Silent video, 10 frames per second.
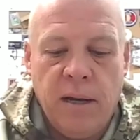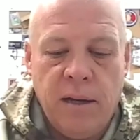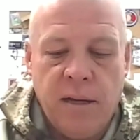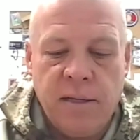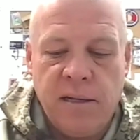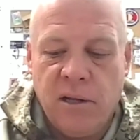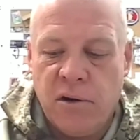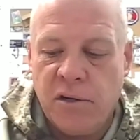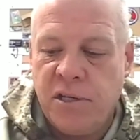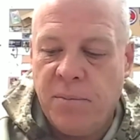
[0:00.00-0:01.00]
I did
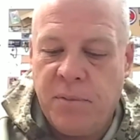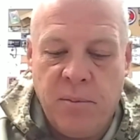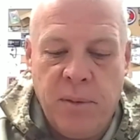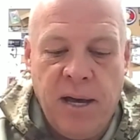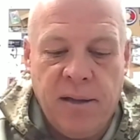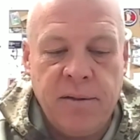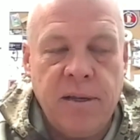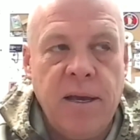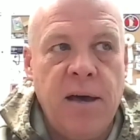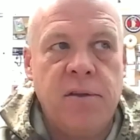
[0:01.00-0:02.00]
learn something about
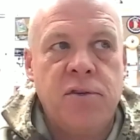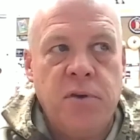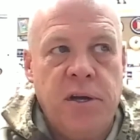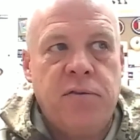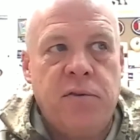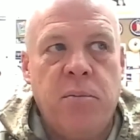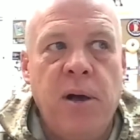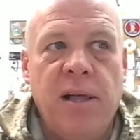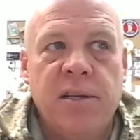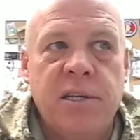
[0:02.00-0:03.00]
how the transfer
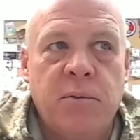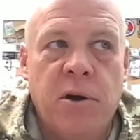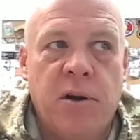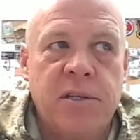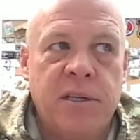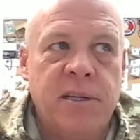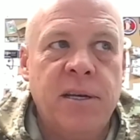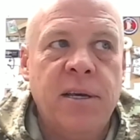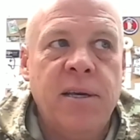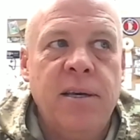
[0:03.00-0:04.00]
policy works, and
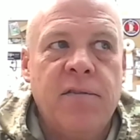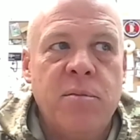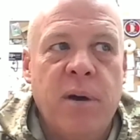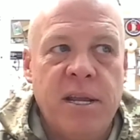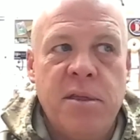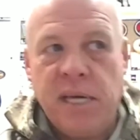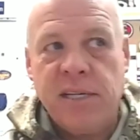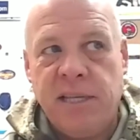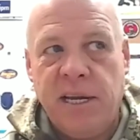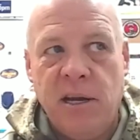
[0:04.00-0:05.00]
everybody
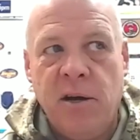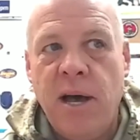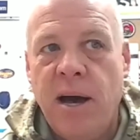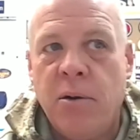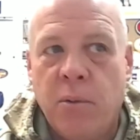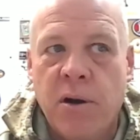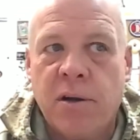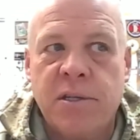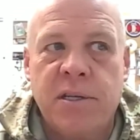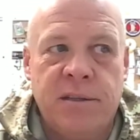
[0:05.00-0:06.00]
thinks they know how it
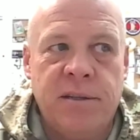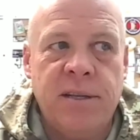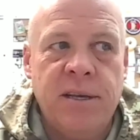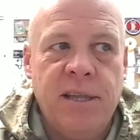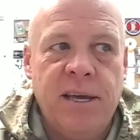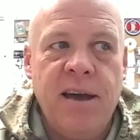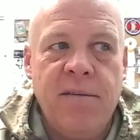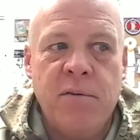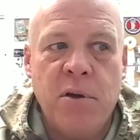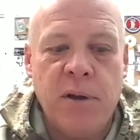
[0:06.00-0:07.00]
works and they
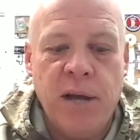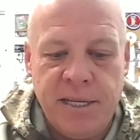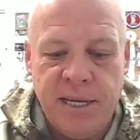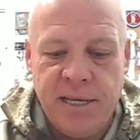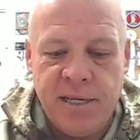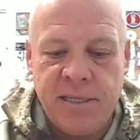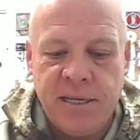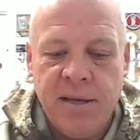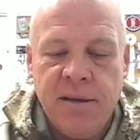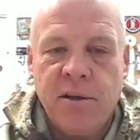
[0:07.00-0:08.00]
have their own ideas.
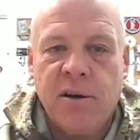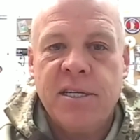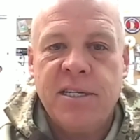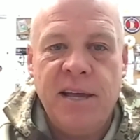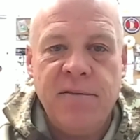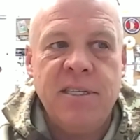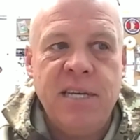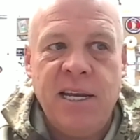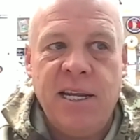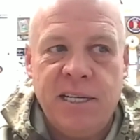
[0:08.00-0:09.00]
There are
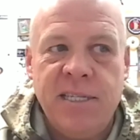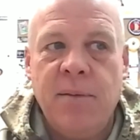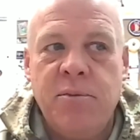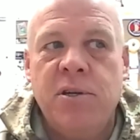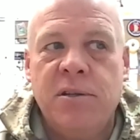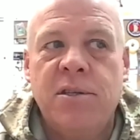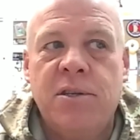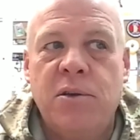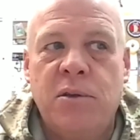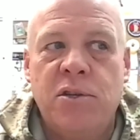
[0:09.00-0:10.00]
17
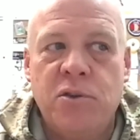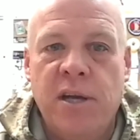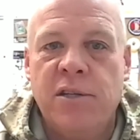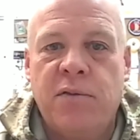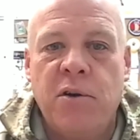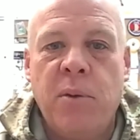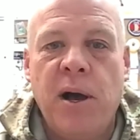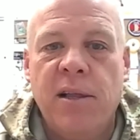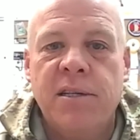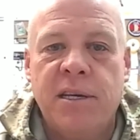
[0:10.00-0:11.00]
exceptions to the transfer
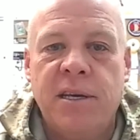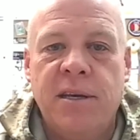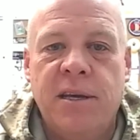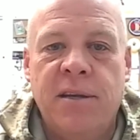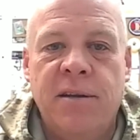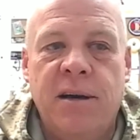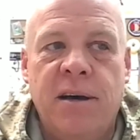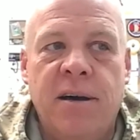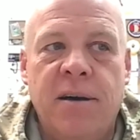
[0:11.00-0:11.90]
policy in